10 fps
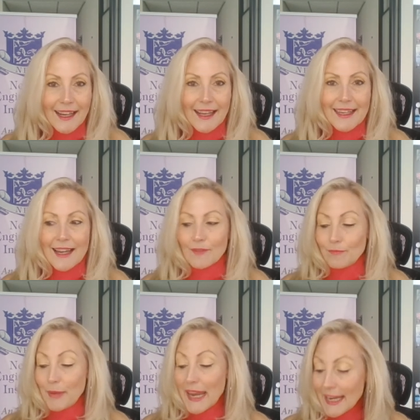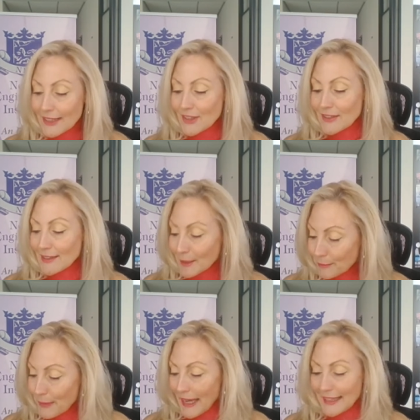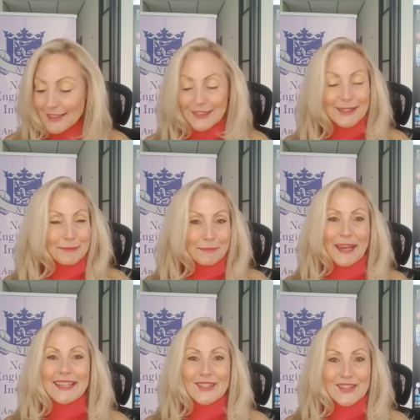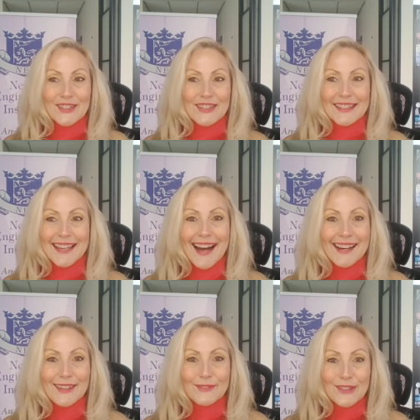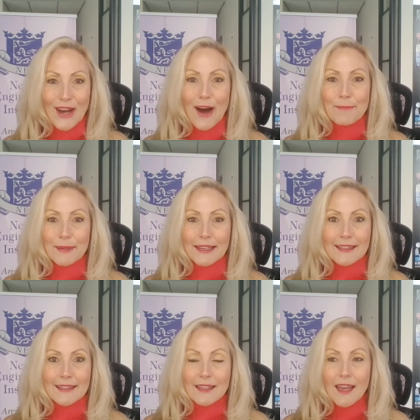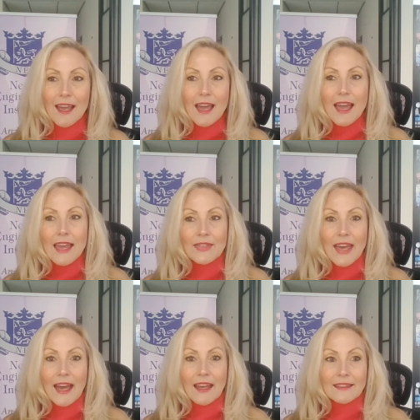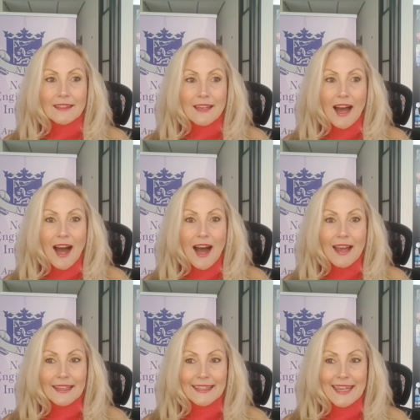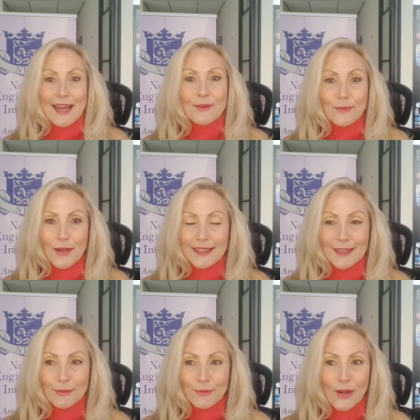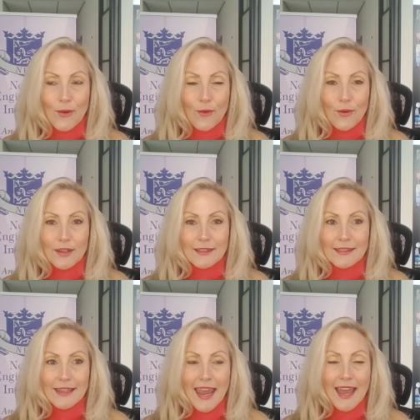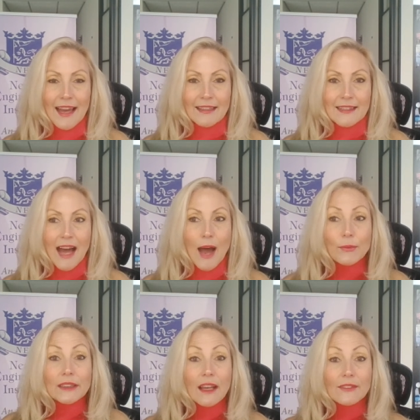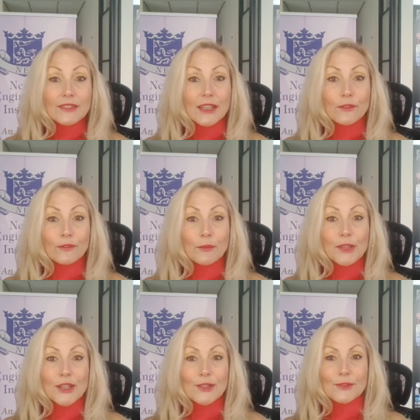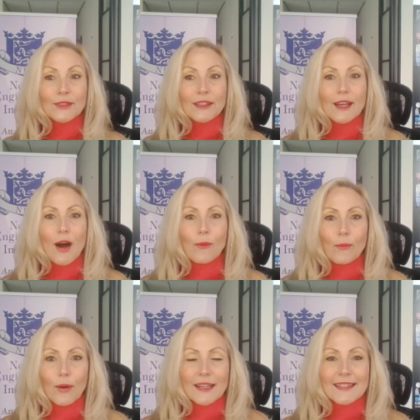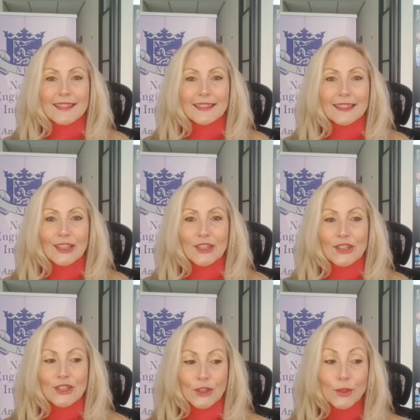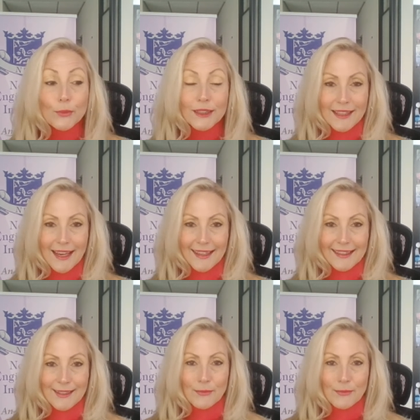I have pages and pages and pages of topics that I can't wait to record. And I would love to hear from you. What is it that you would like?